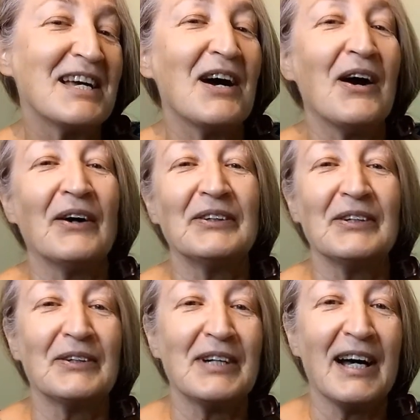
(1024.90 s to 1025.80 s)
on
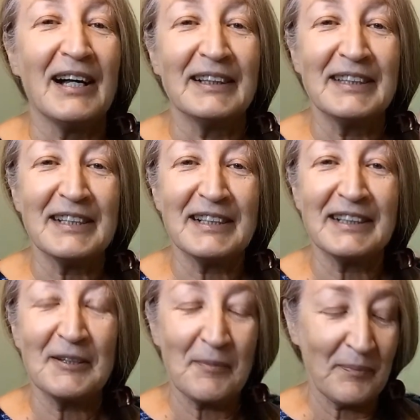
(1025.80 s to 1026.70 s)
your altar.
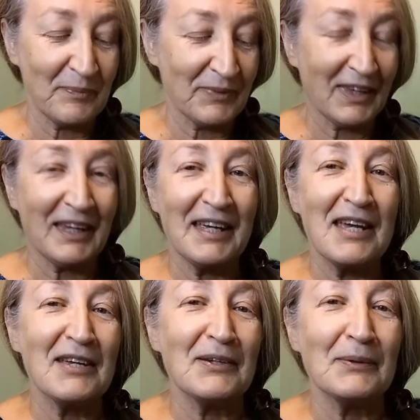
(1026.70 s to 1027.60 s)

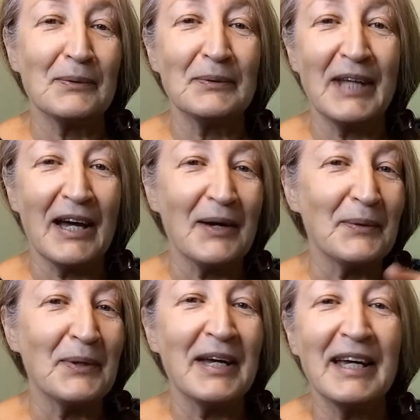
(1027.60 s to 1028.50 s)
You now
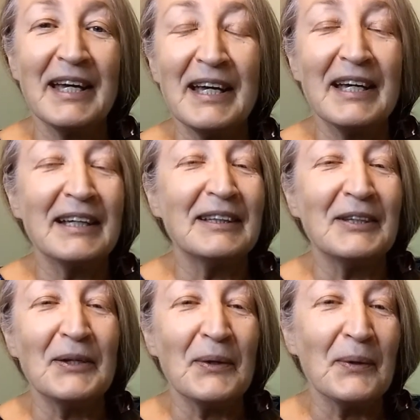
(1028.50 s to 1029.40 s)

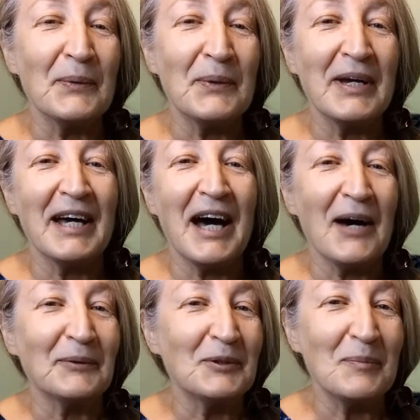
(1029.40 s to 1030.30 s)
know how
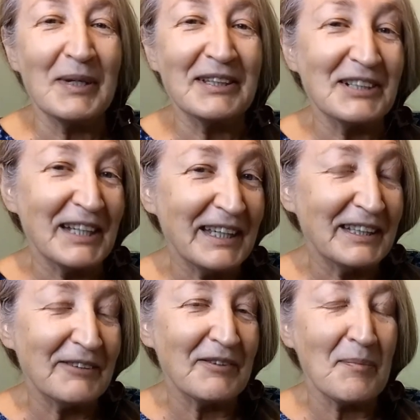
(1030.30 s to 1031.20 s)
to be creative
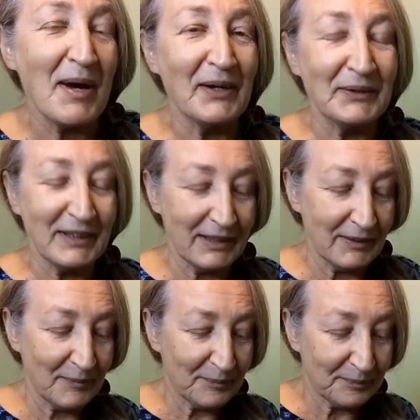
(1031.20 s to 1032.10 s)
about it.
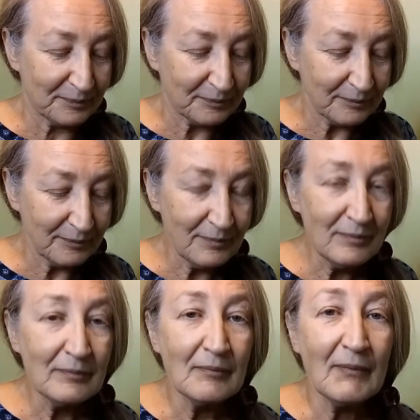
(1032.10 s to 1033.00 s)

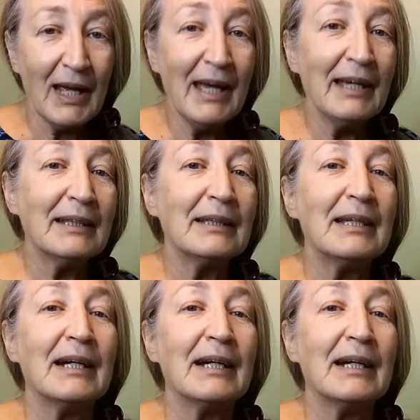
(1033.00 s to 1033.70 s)
And